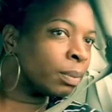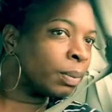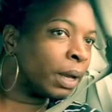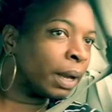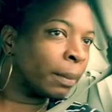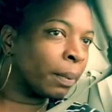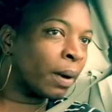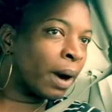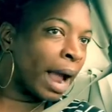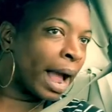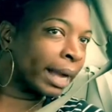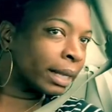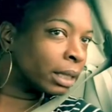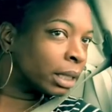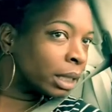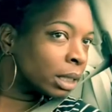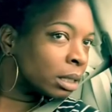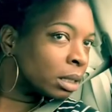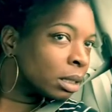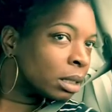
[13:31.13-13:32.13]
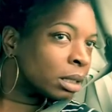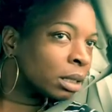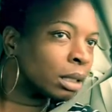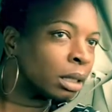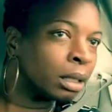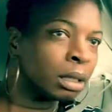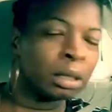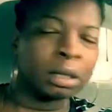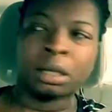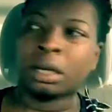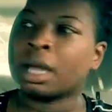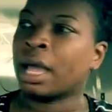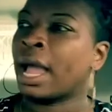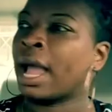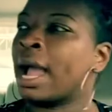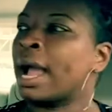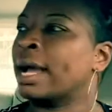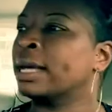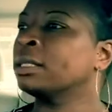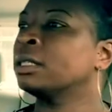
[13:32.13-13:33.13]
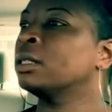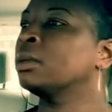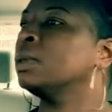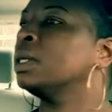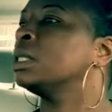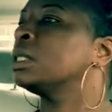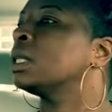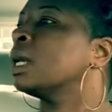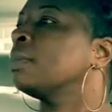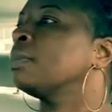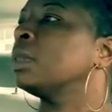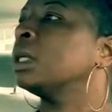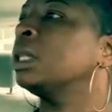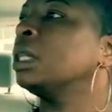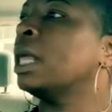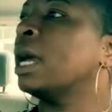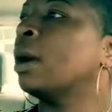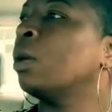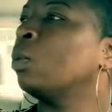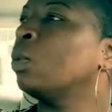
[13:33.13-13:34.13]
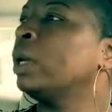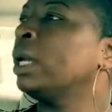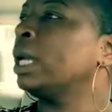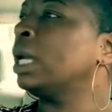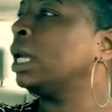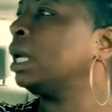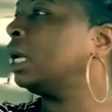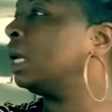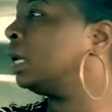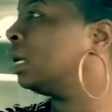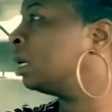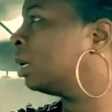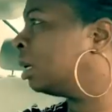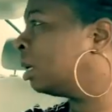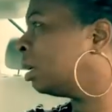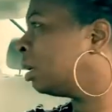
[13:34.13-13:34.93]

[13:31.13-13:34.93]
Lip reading: a practice. It has to be something that we